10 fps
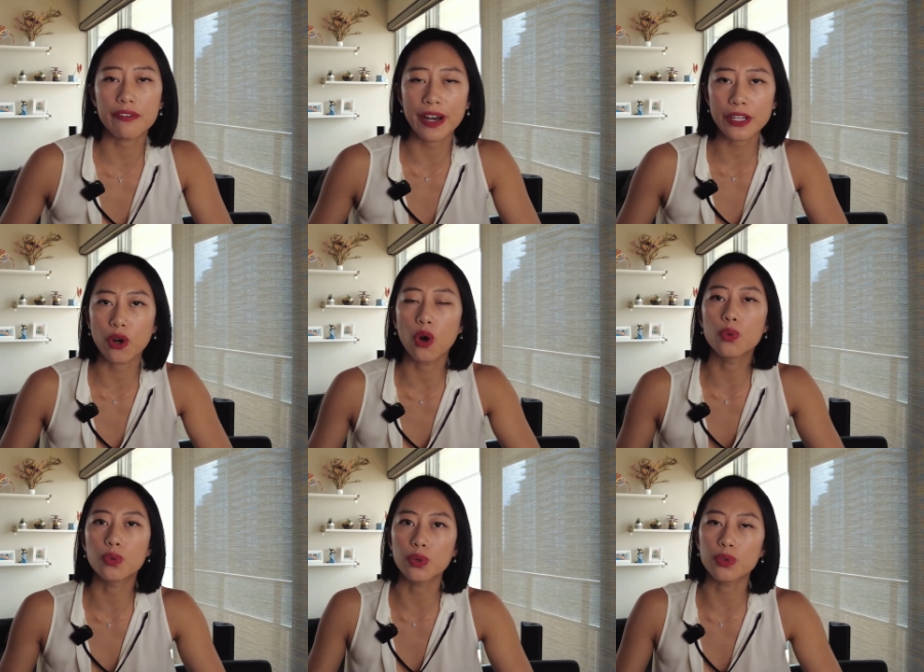find your
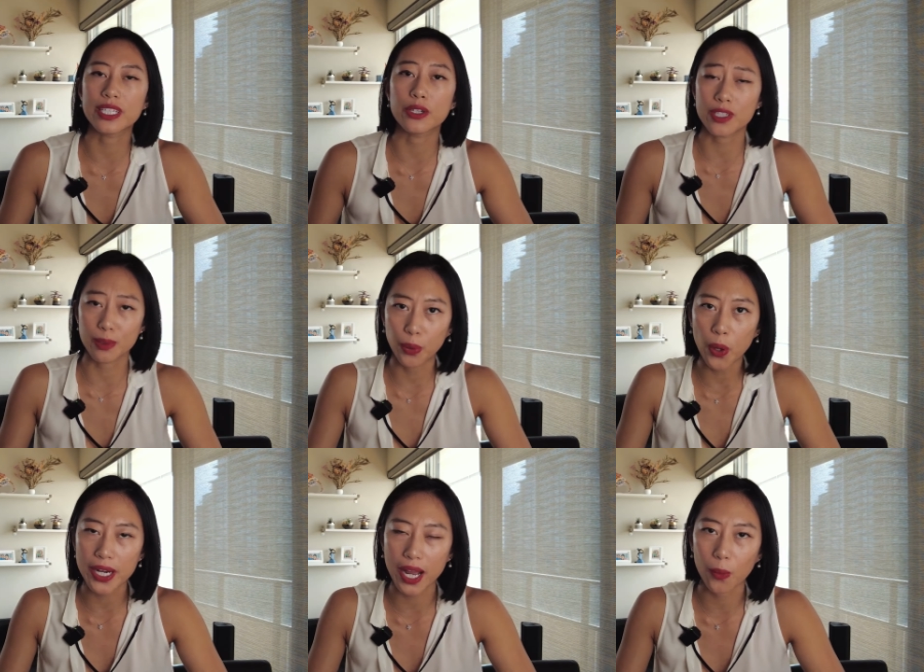own roots, your
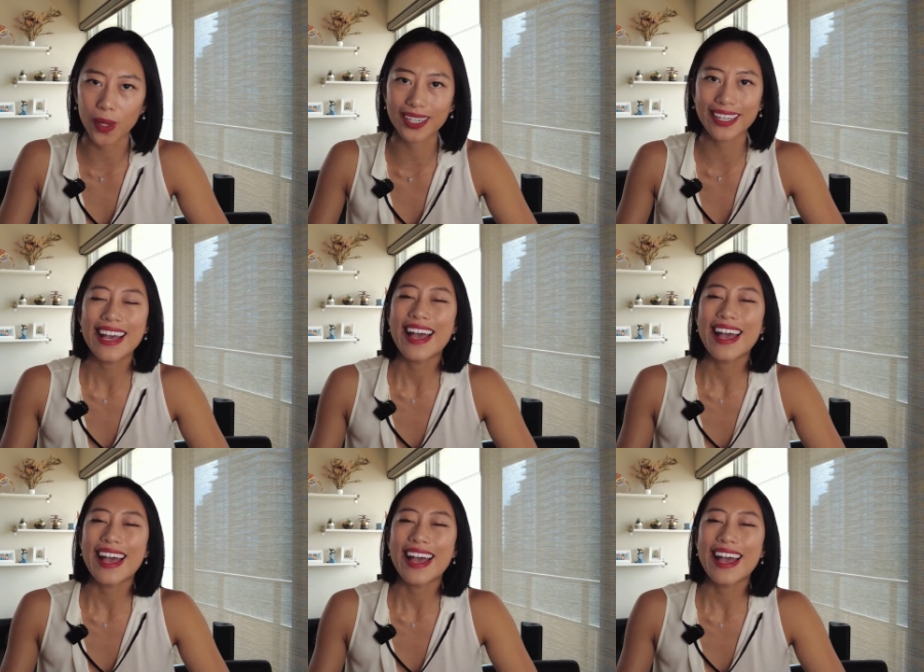support network,